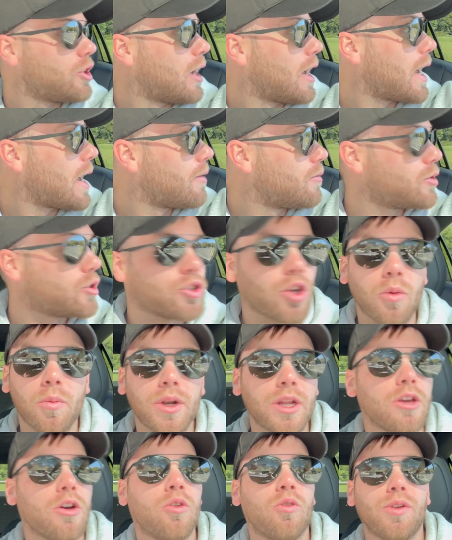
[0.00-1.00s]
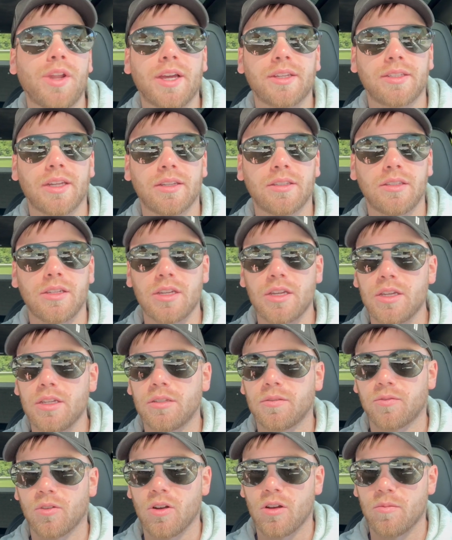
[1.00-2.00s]
I have so many old SSDs
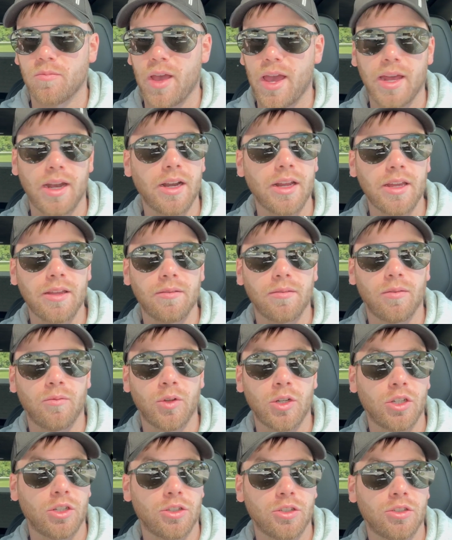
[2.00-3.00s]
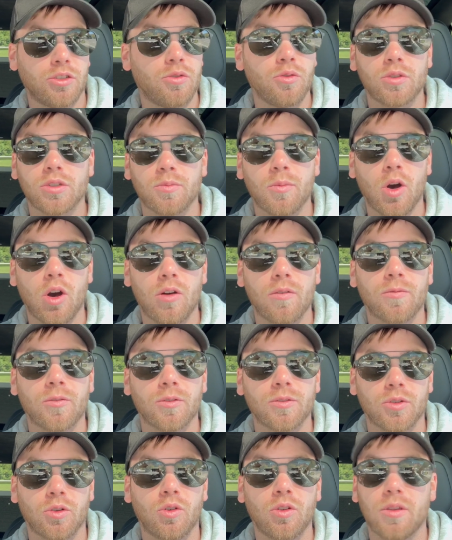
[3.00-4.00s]
from editing, which are just too small to
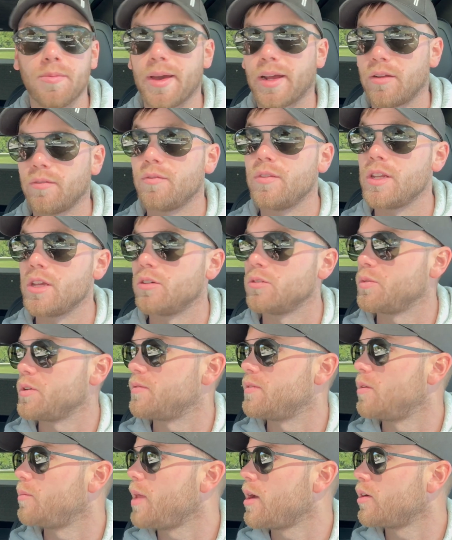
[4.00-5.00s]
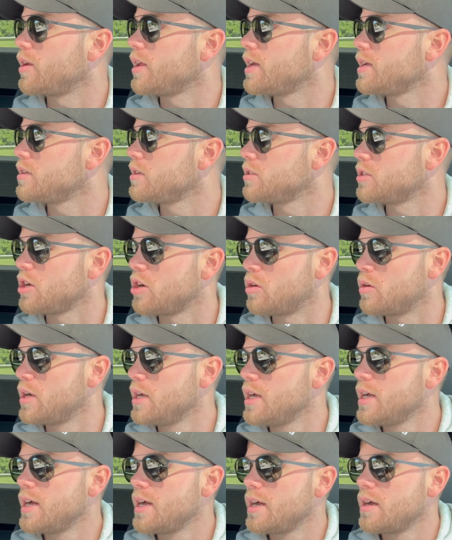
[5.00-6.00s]
hold the amount of videos we film nowadays. So
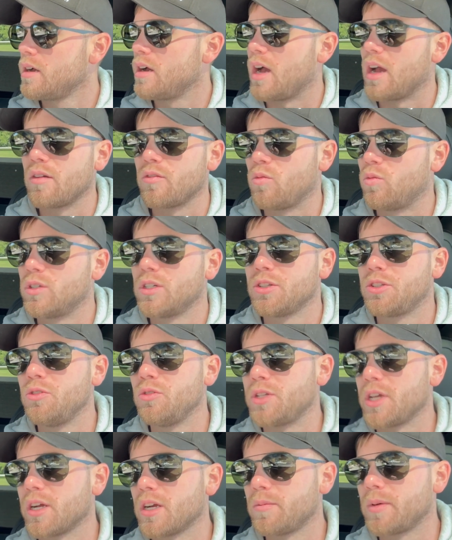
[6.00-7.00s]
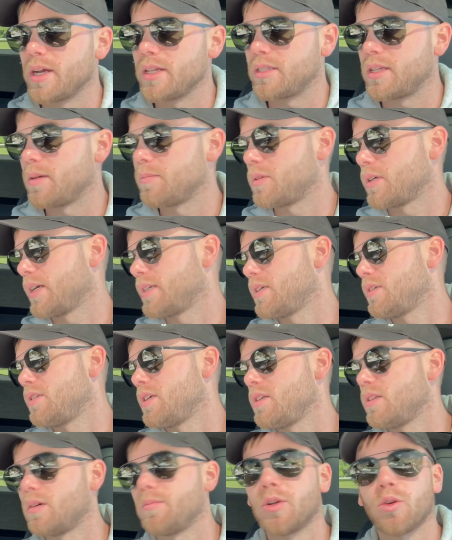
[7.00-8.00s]
I have a 1 or 2 terabyte Samsung
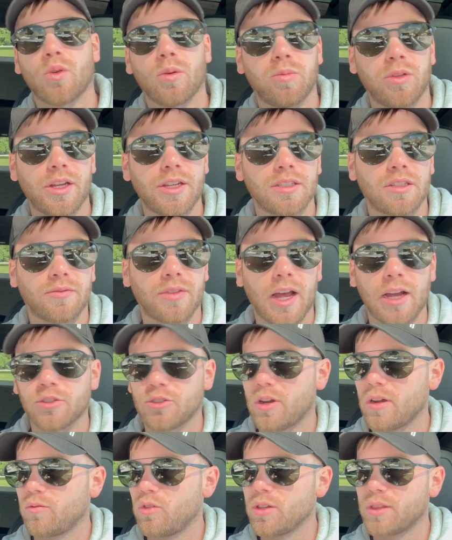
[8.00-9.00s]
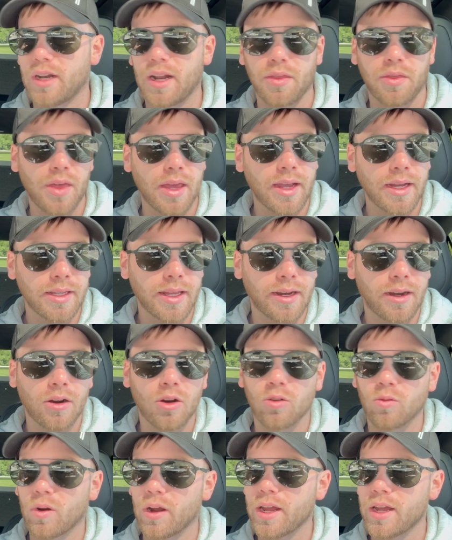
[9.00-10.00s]
SSD that I'm going to replace the flash drive with, and I think I did it
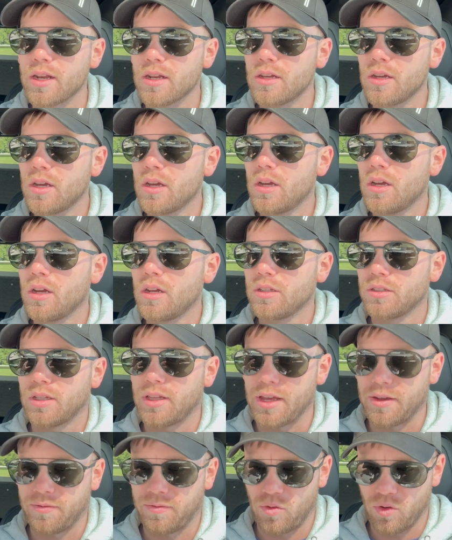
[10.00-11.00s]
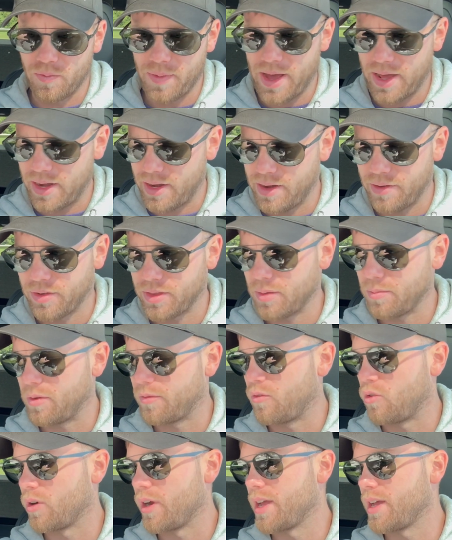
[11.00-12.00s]
all right to like format it and everything
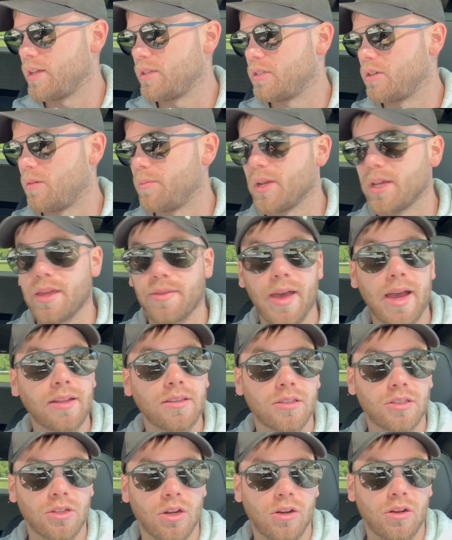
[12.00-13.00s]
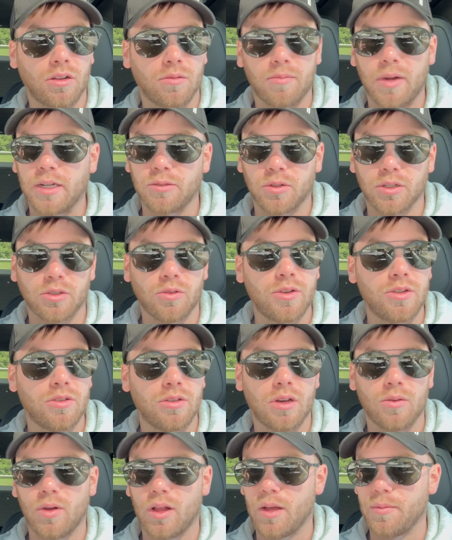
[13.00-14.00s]
beforehand. So I'm going to get that installed. Might as well just go and do
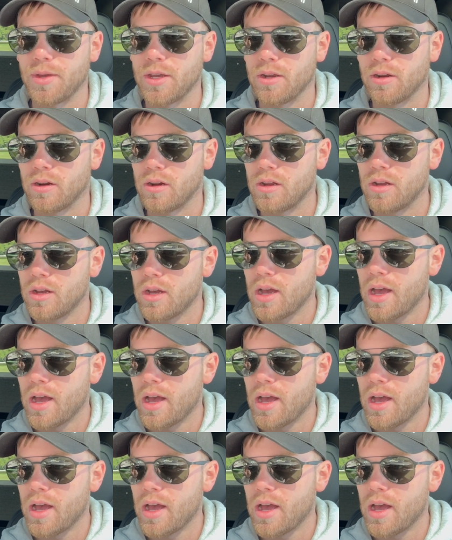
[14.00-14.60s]
that while I'm here.